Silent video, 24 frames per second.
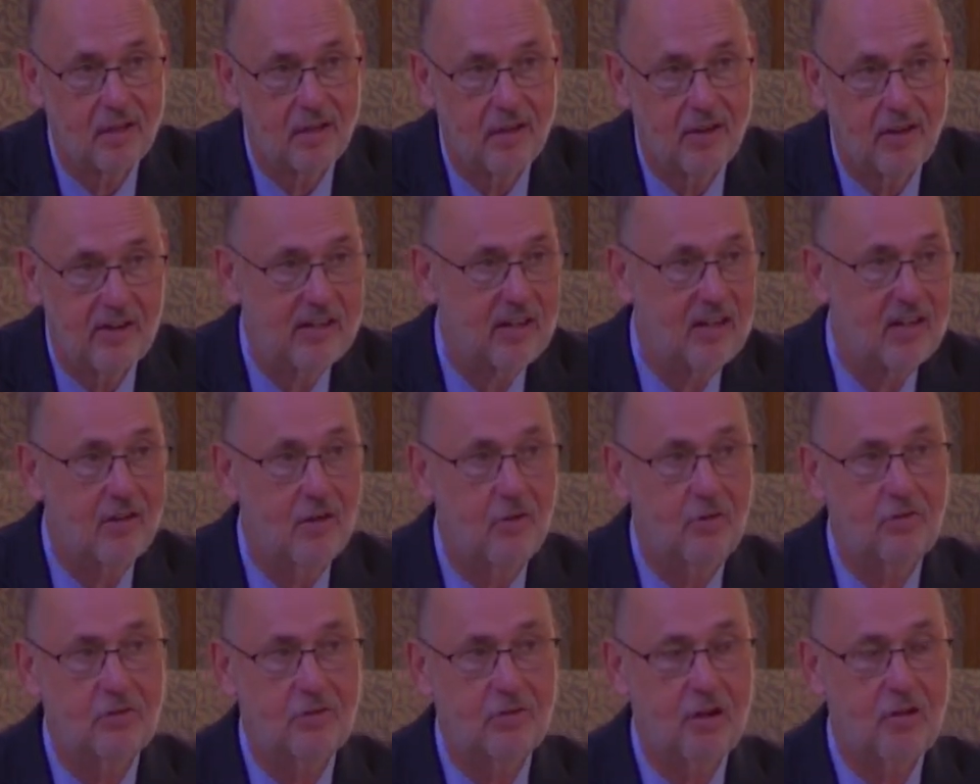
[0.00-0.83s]
Are you
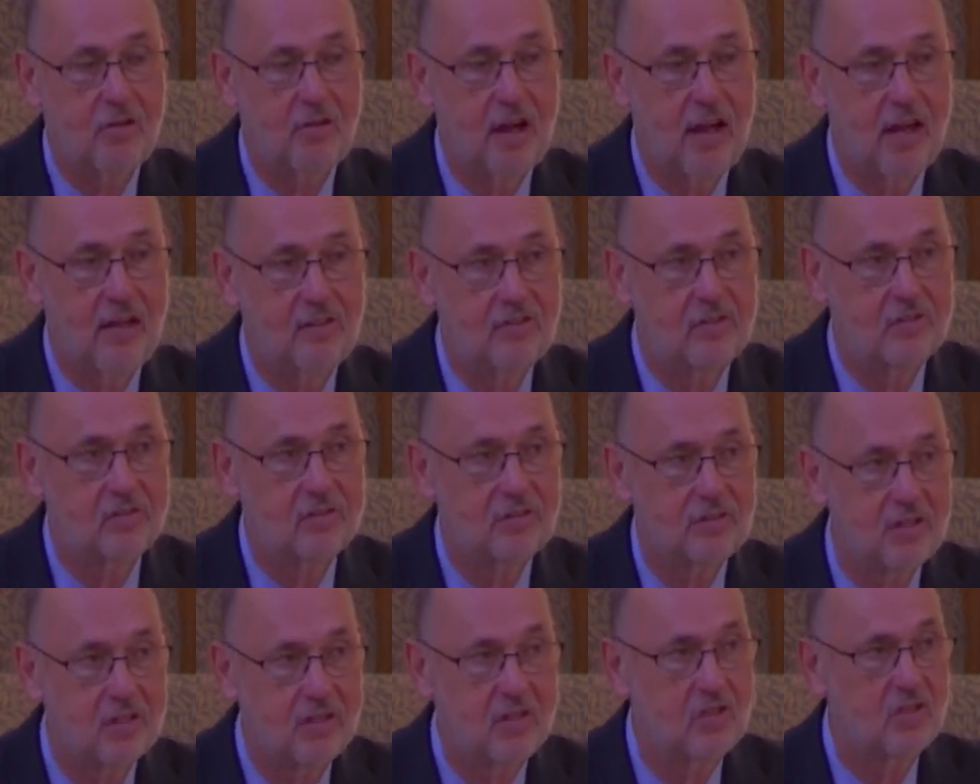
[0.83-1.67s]
closer to Christ
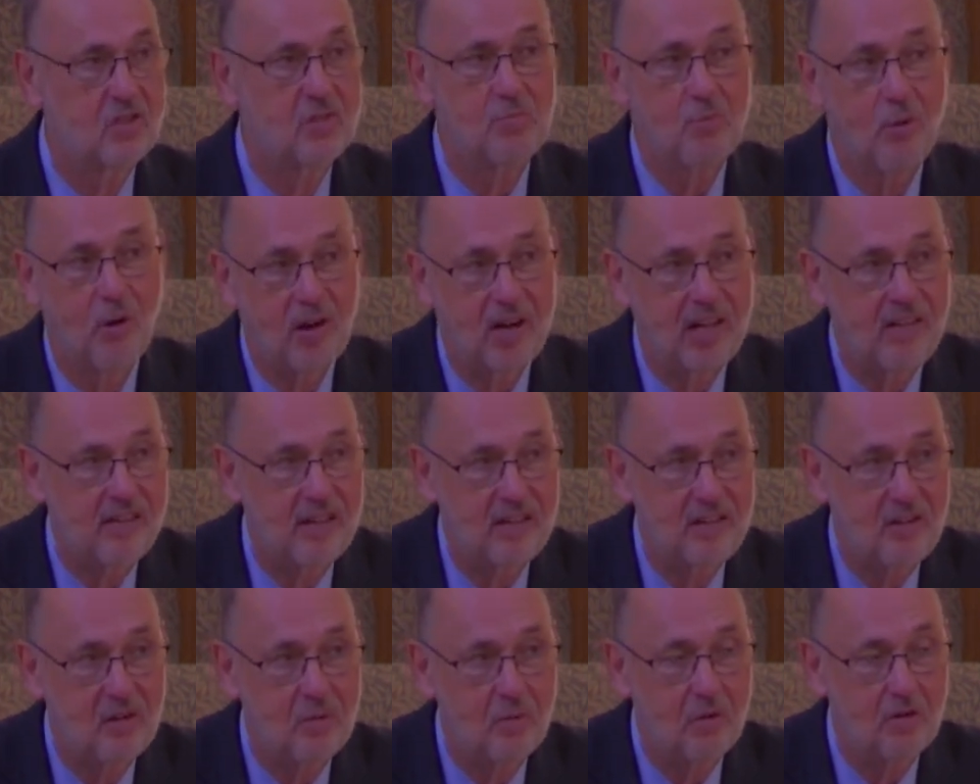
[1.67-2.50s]
this morning than
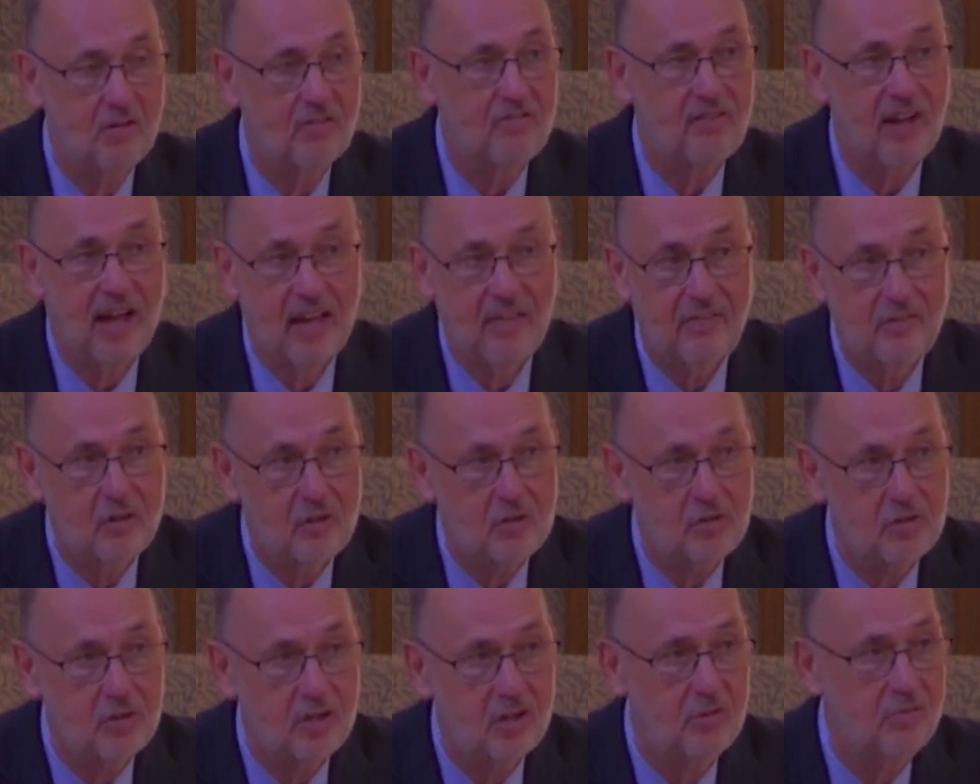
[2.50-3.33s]
you were five years
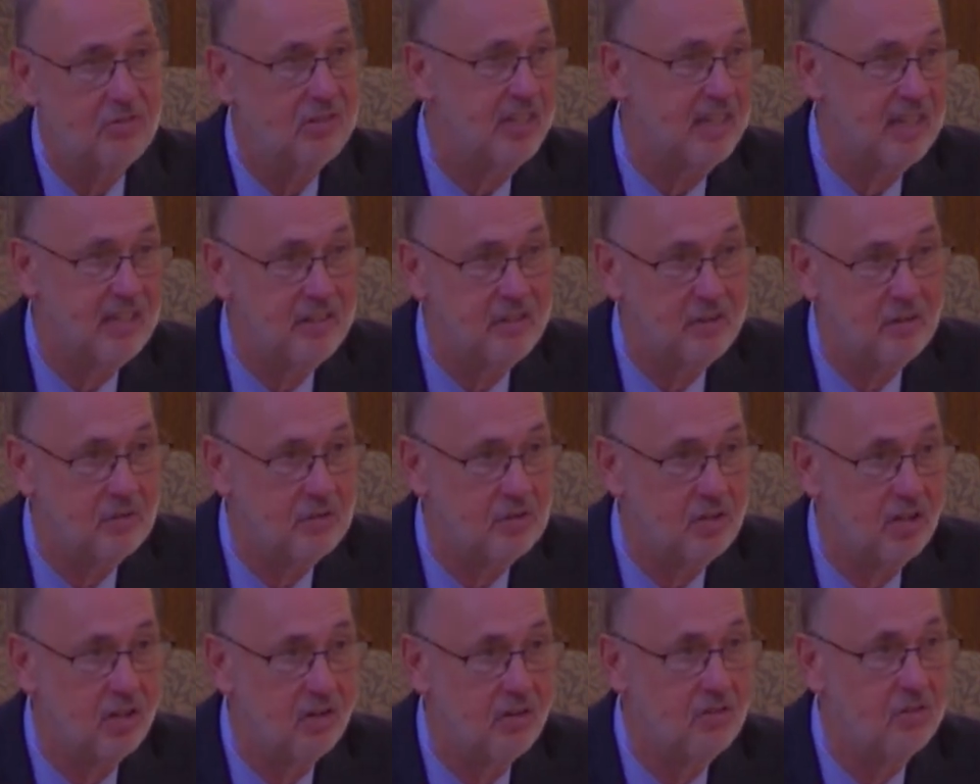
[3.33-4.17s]
ago, 10 years
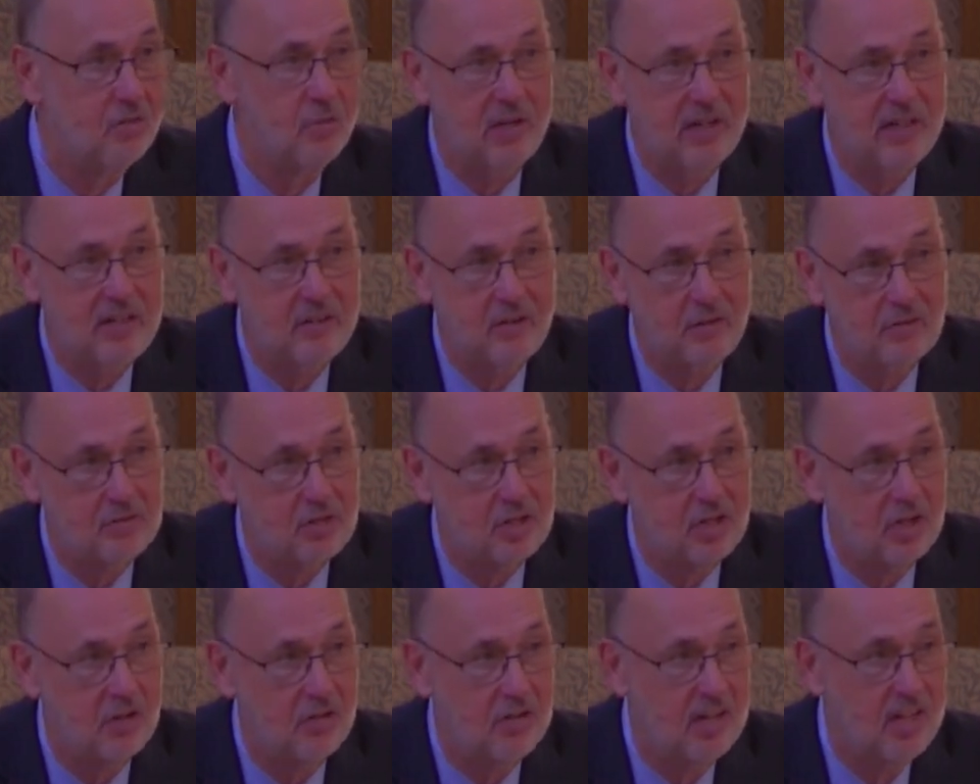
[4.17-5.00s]
ago, 20 years
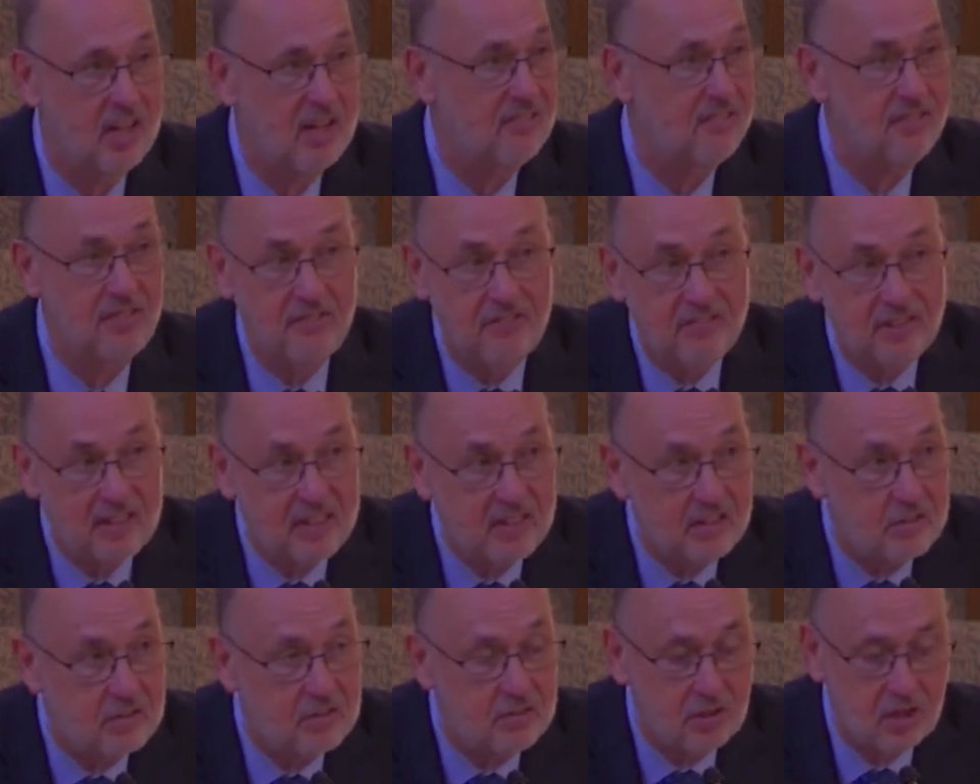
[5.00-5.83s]
ago, 50
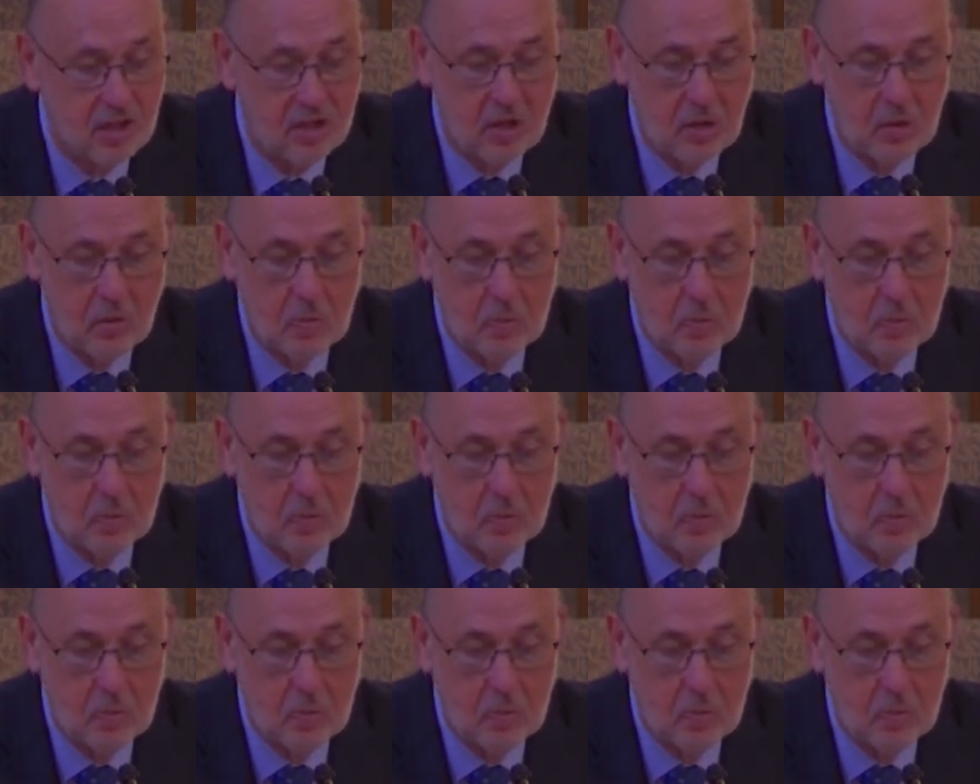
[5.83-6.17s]
years ago?